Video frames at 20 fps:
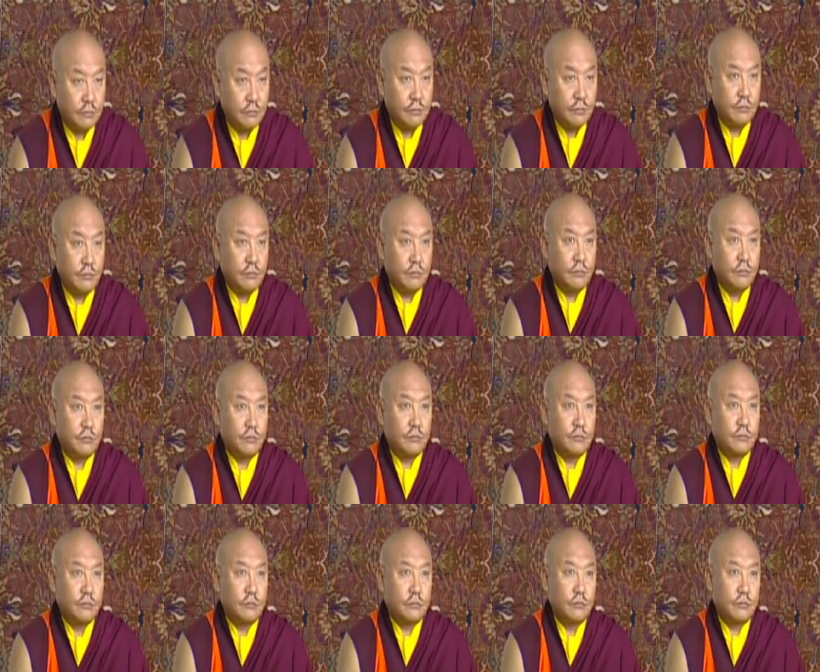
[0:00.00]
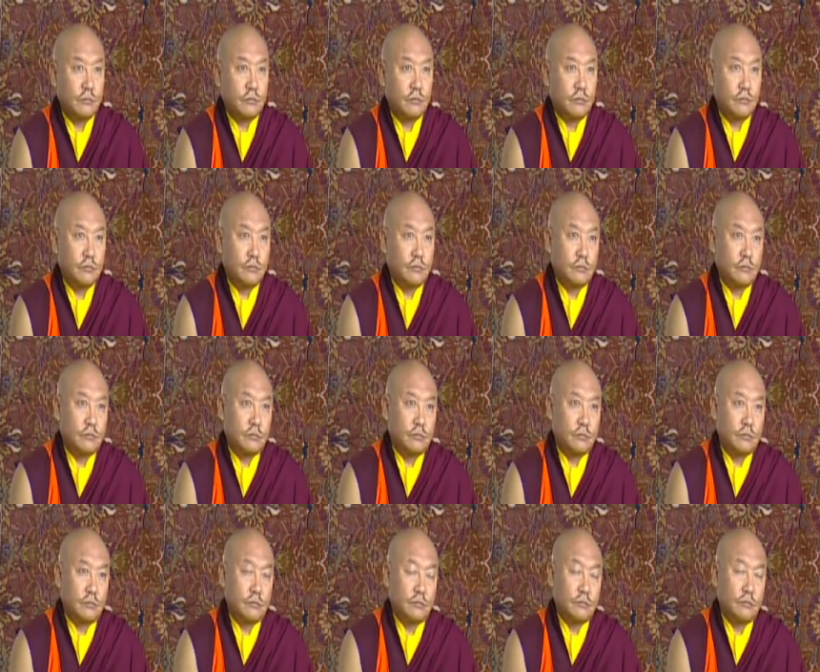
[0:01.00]

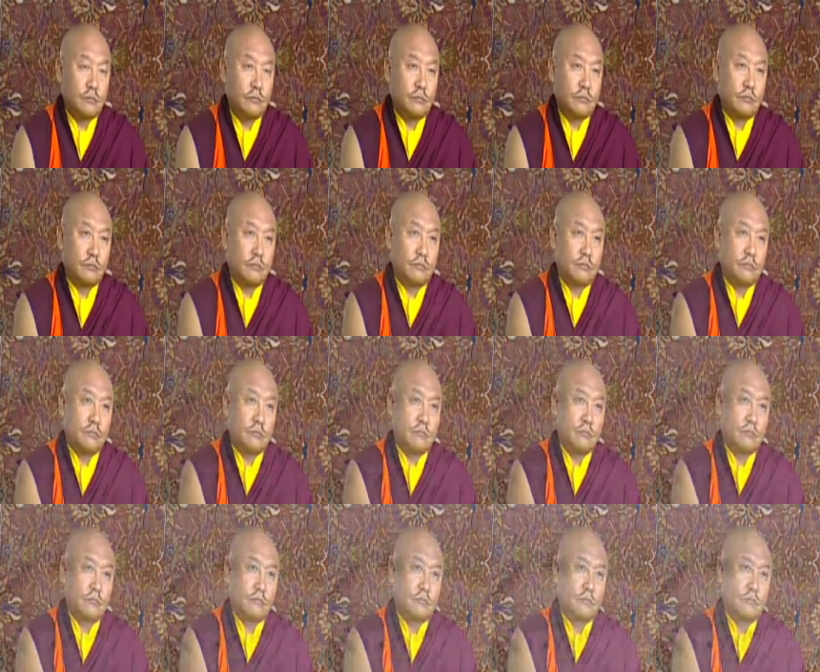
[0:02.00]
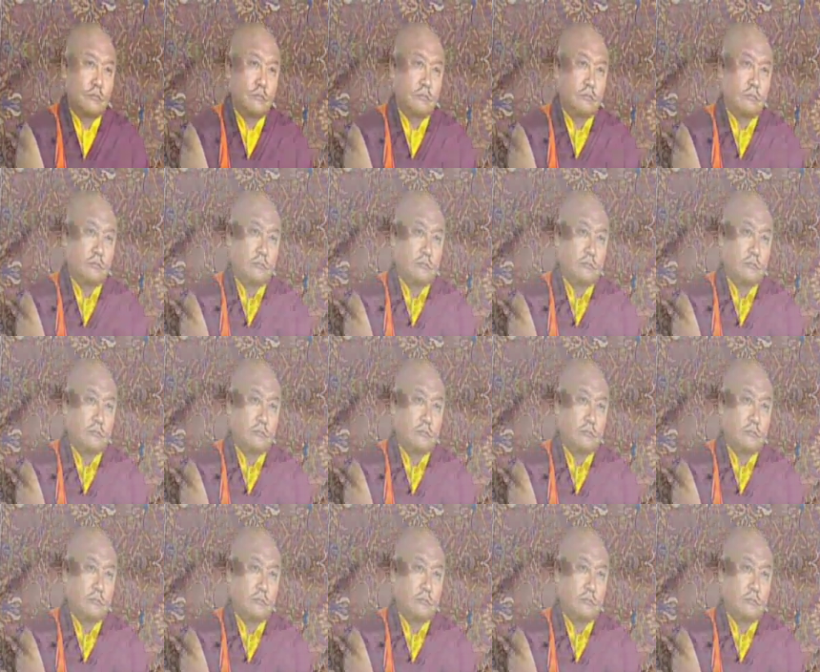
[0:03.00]
(no one is talking)